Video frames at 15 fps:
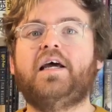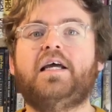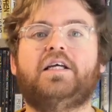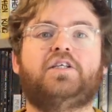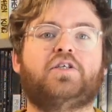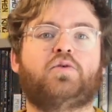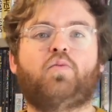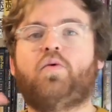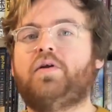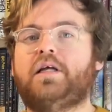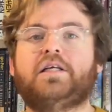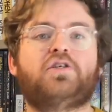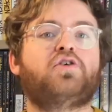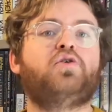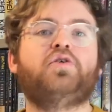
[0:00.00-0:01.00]
It's just
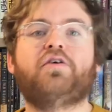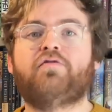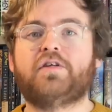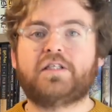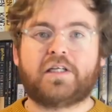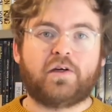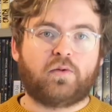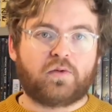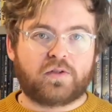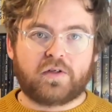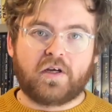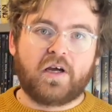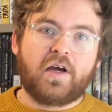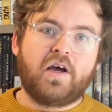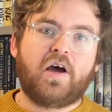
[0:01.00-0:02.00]
there's 2 different skills
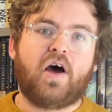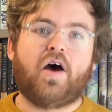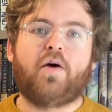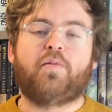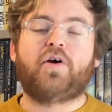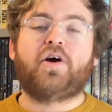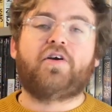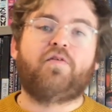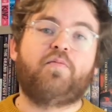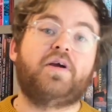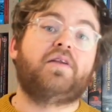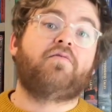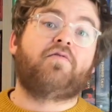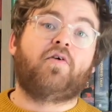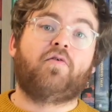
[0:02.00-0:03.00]
kind of being
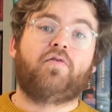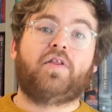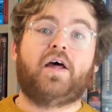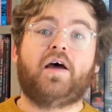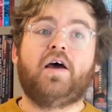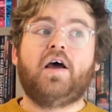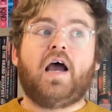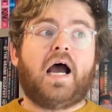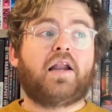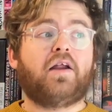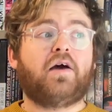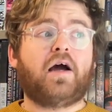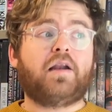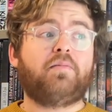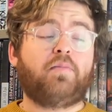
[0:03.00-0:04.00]
involved there.
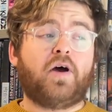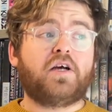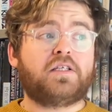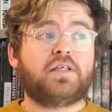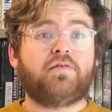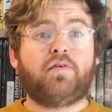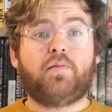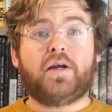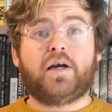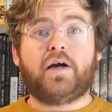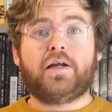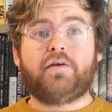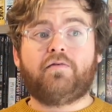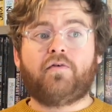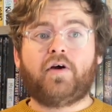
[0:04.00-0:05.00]
And personally for me,
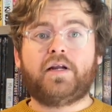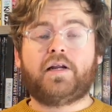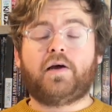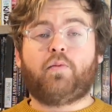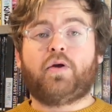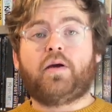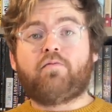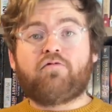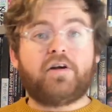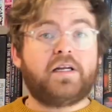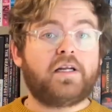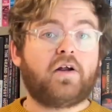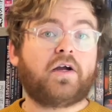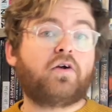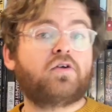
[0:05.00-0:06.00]
I find that when I'm
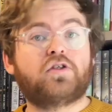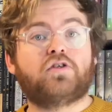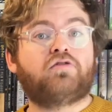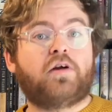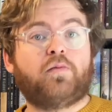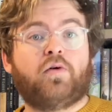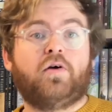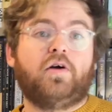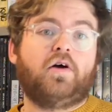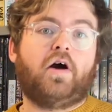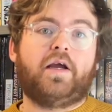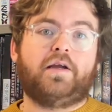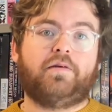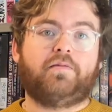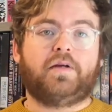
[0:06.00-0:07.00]
reading, I concentrate more.
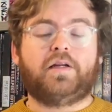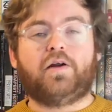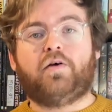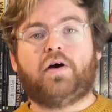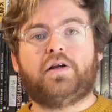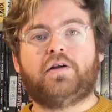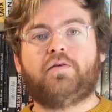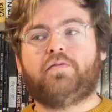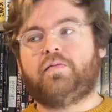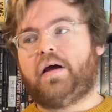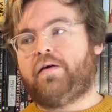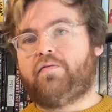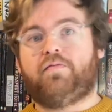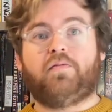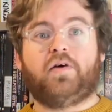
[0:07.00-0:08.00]
I don't
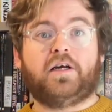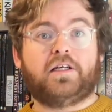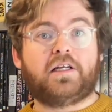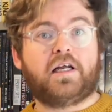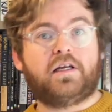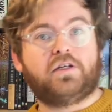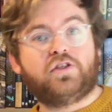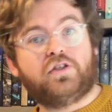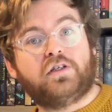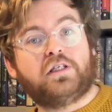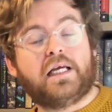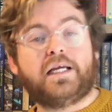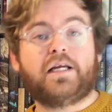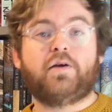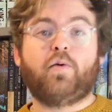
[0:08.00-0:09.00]
have my attention
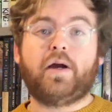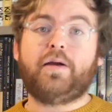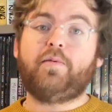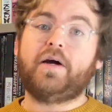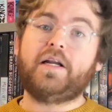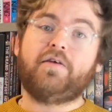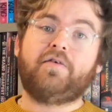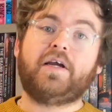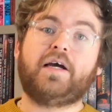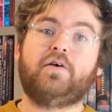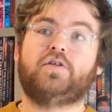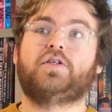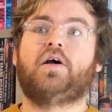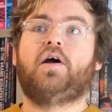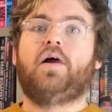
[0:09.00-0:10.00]
taken away by anything
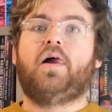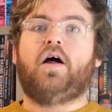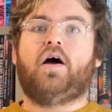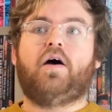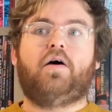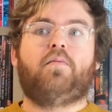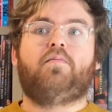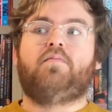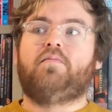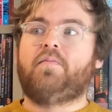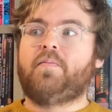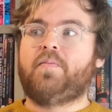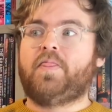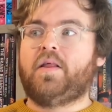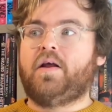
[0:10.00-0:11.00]
else.
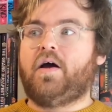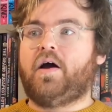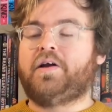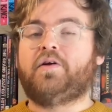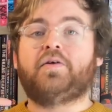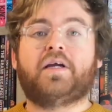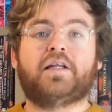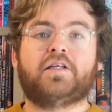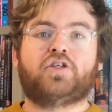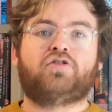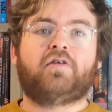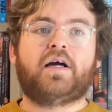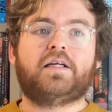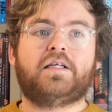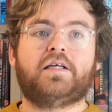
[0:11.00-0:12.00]
I don't get
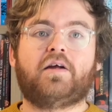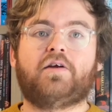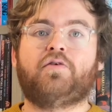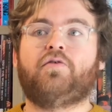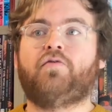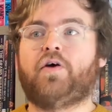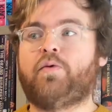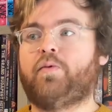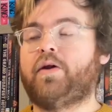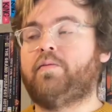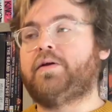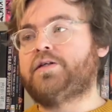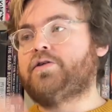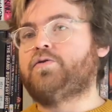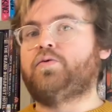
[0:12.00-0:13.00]
distracted. I do find when I'm
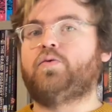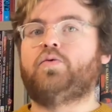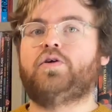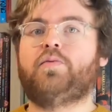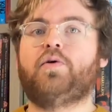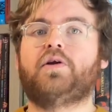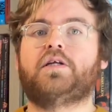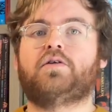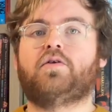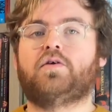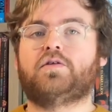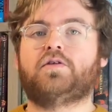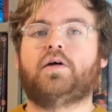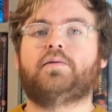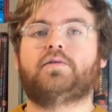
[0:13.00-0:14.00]
listening to an audiobook, there's lots
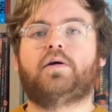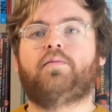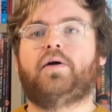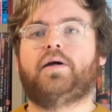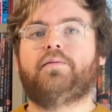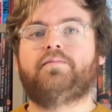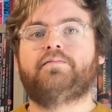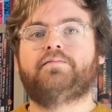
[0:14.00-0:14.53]
of times where I'm like,